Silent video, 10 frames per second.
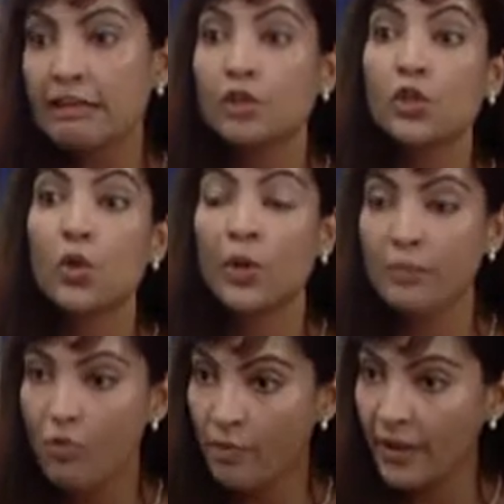in
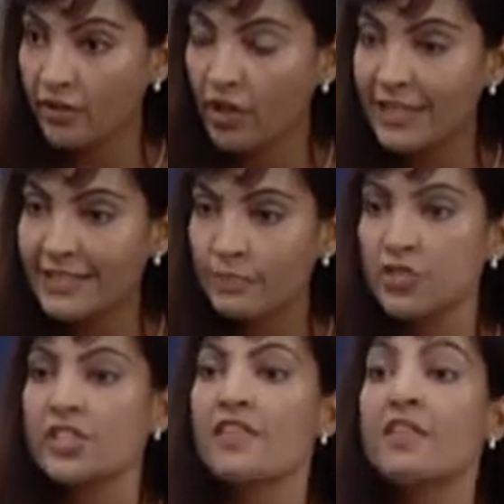knowing more about their
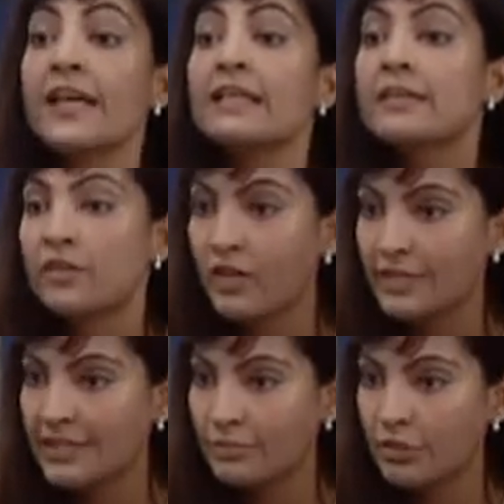customers and thanking their
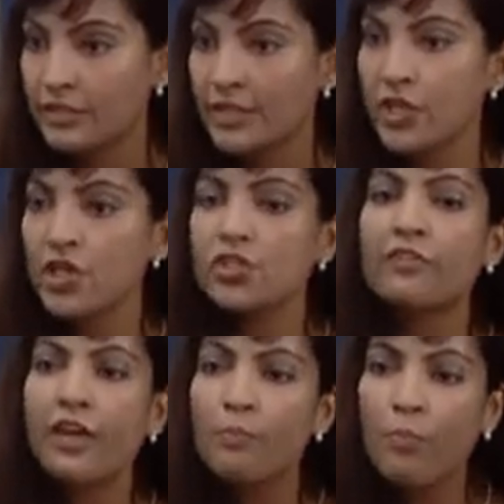customers. So
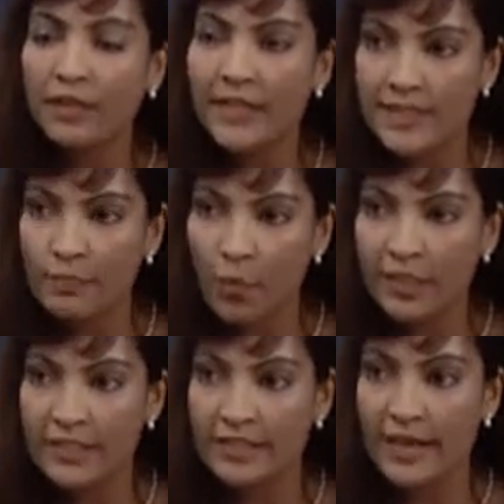that's
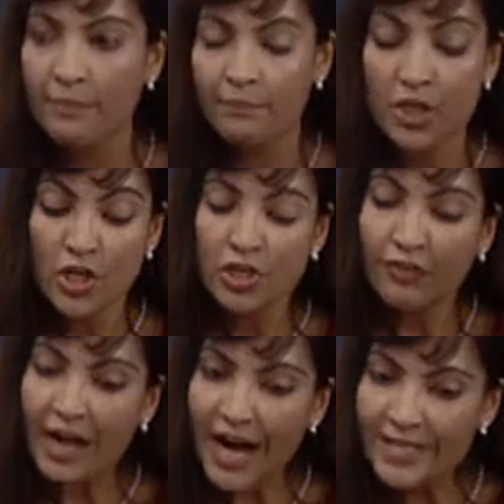important to them. So
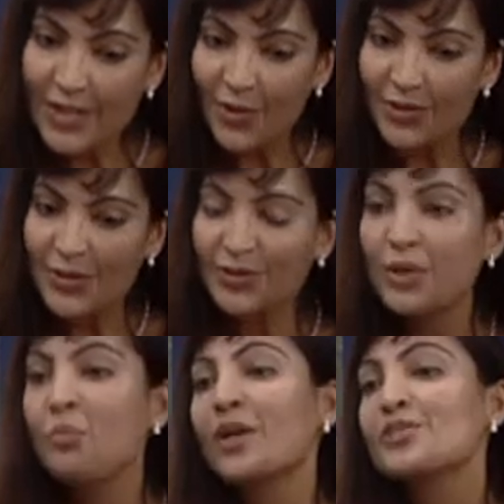for Casa Orozco, they
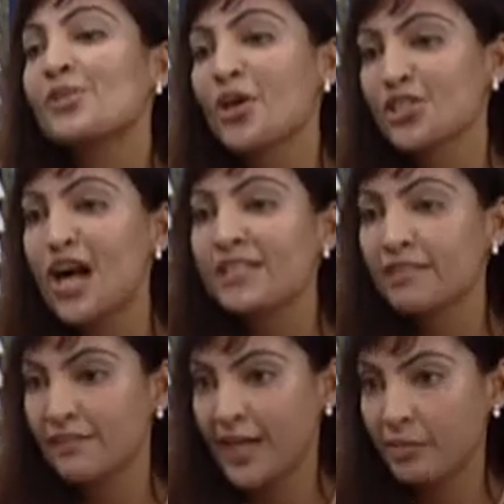wanted to launch Casa
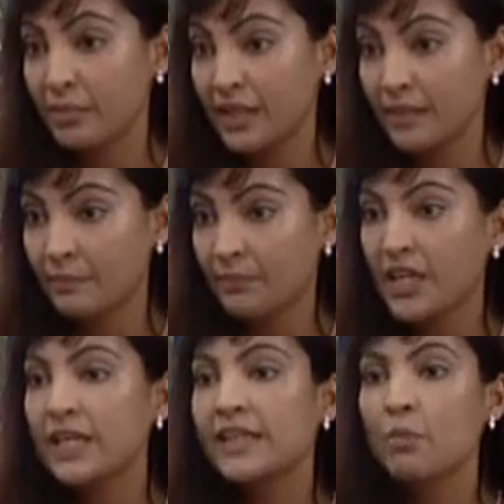VIP.
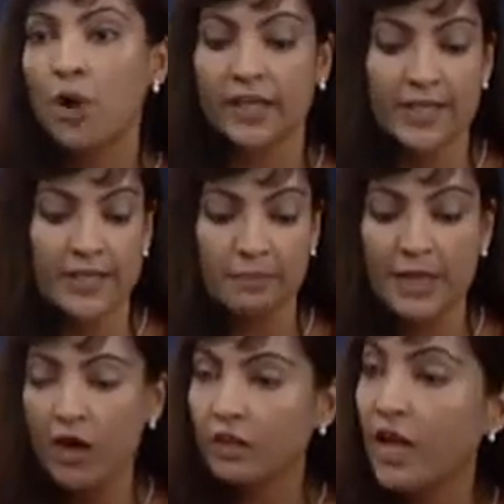They wanted it to be
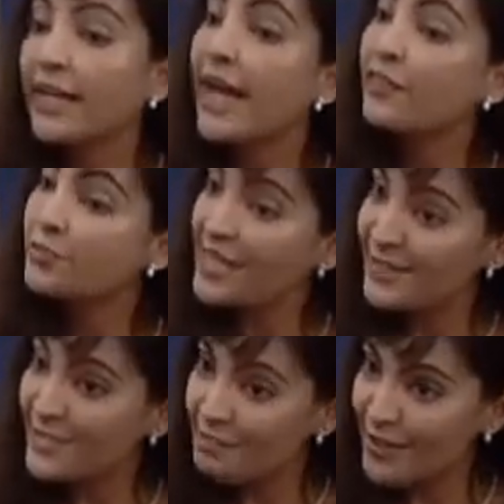online and through
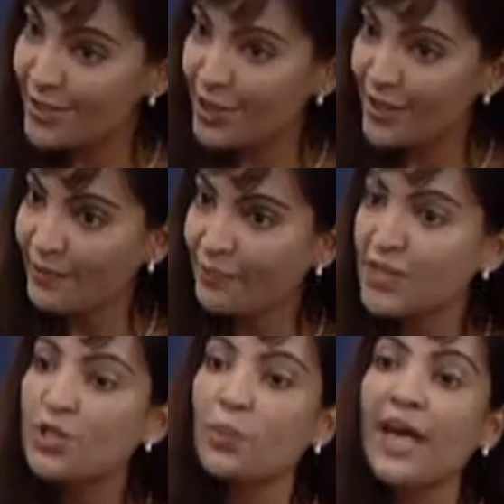text messaging.
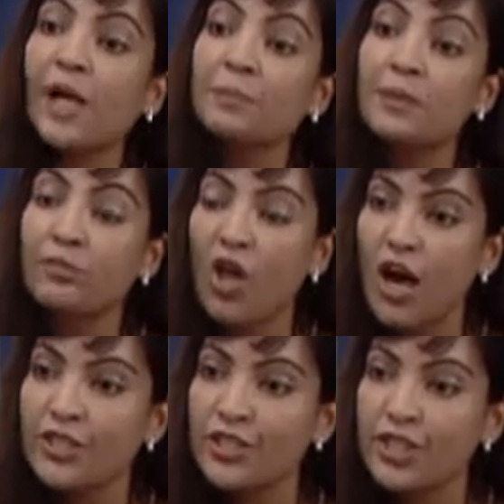So we helped them
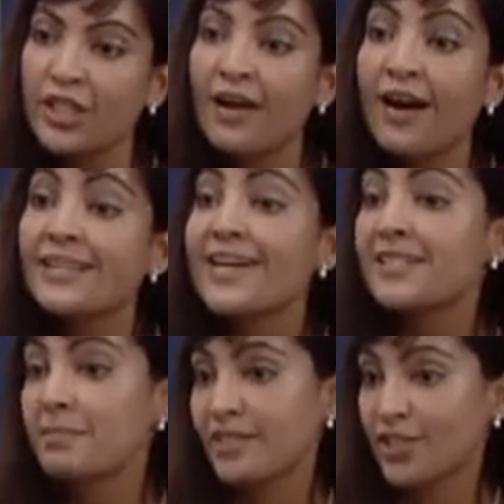launch a
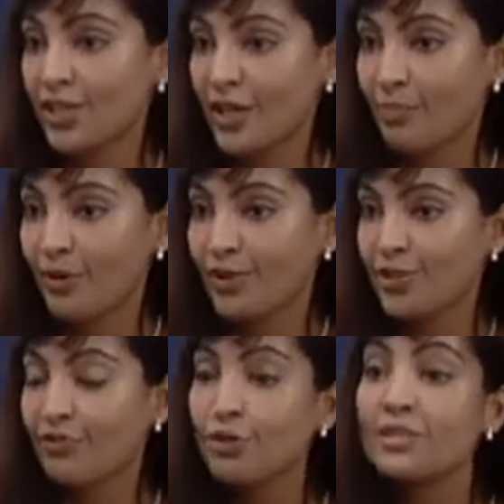text messaging number.
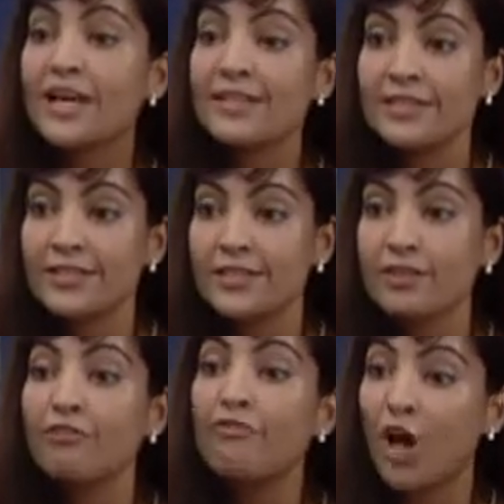So if you texted
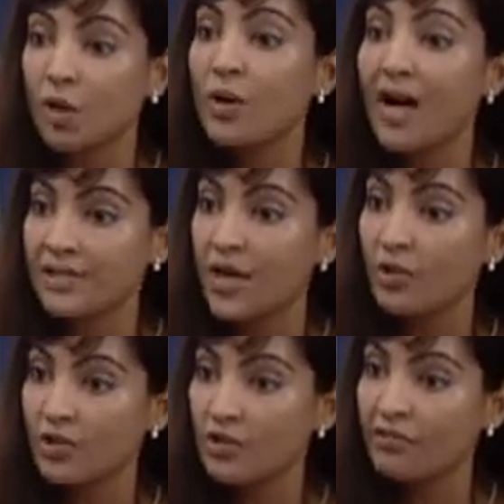follow Casa
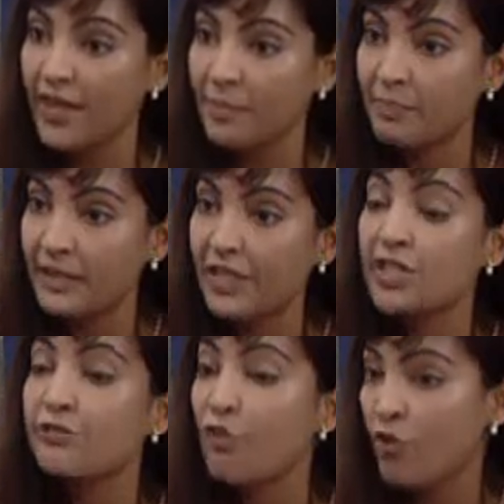Orozco VIP
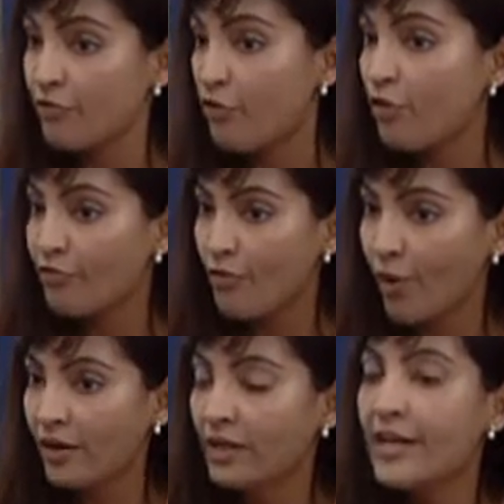to
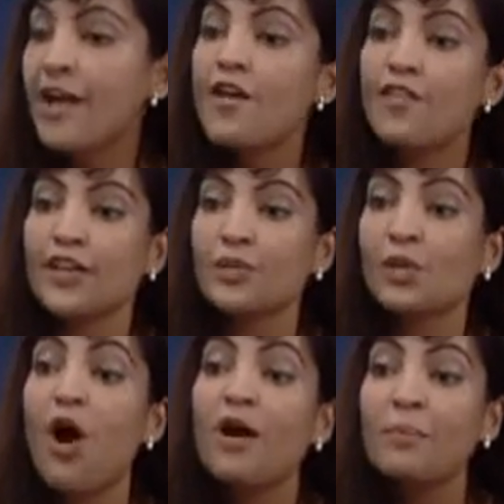40404, then you
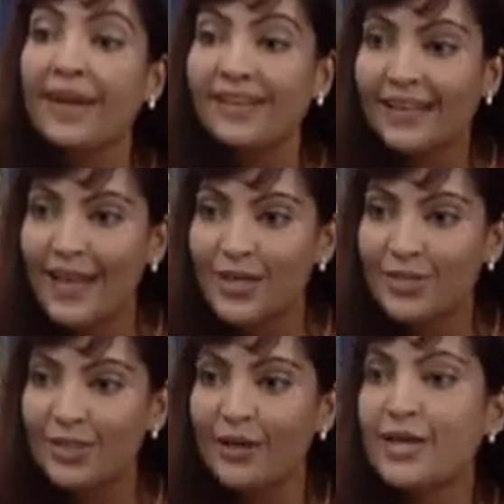will automatically get into their